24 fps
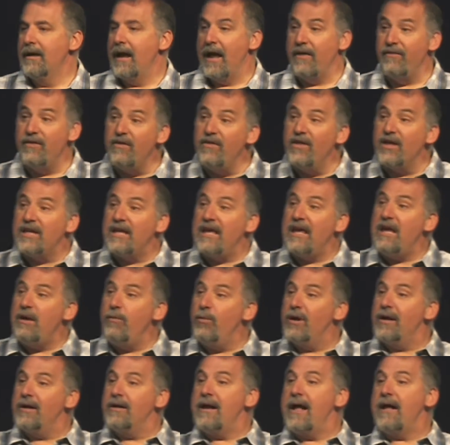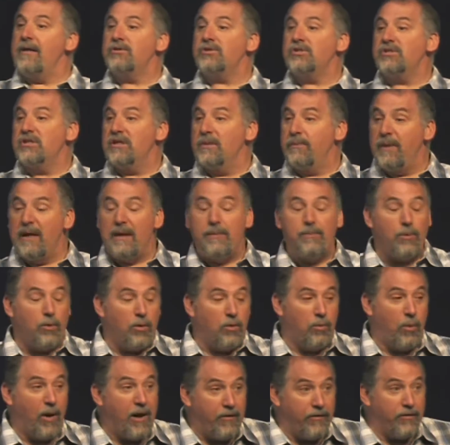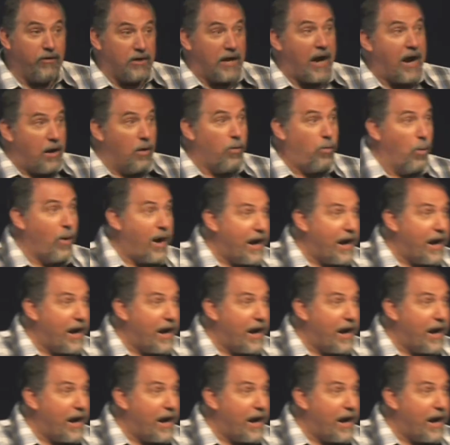And then the king would announce to the people while they're kind of